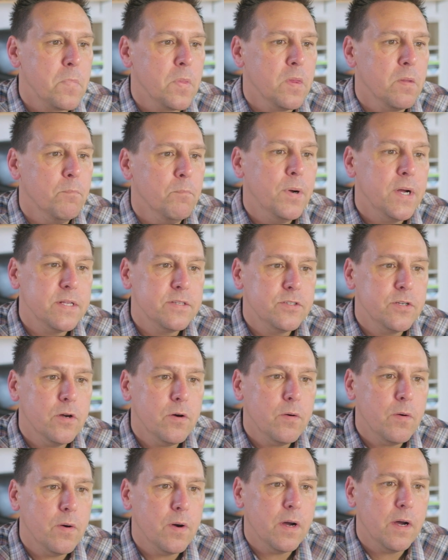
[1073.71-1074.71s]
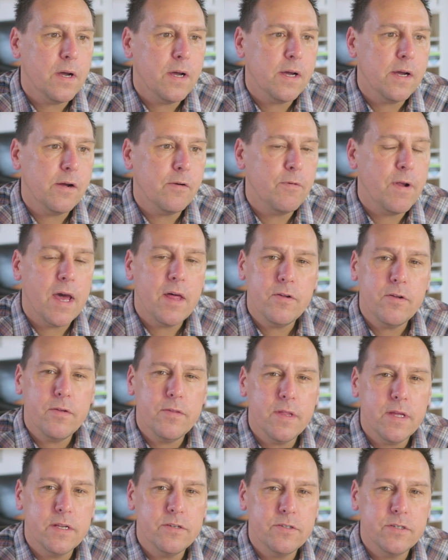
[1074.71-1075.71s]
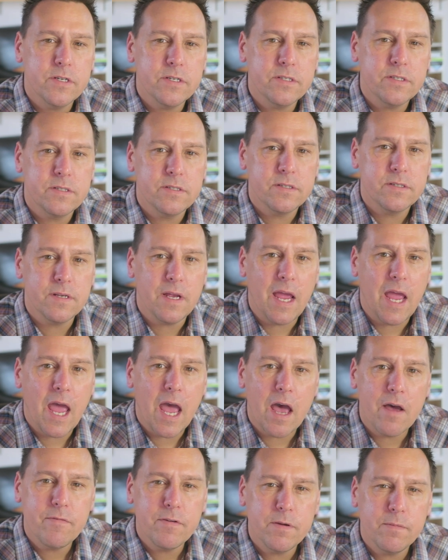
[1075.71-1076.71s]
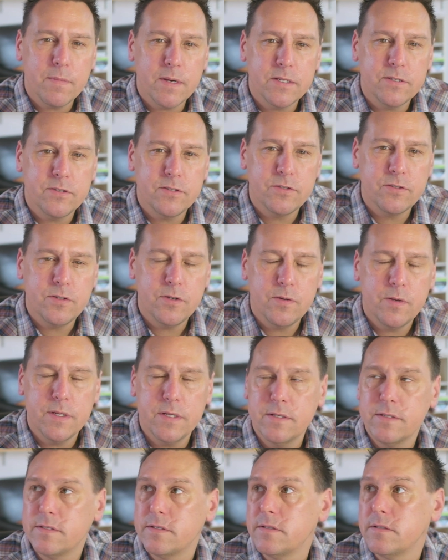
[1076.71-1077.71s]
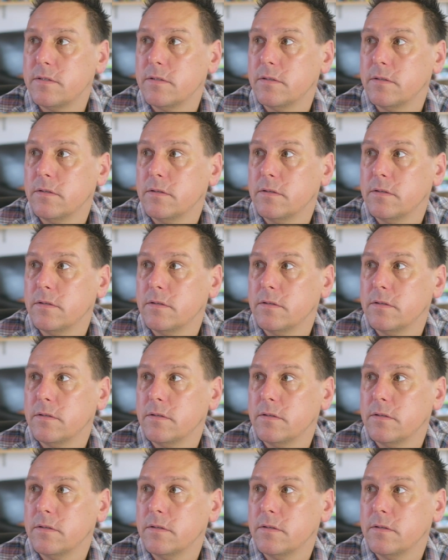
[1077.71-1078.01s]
But rather than just having my students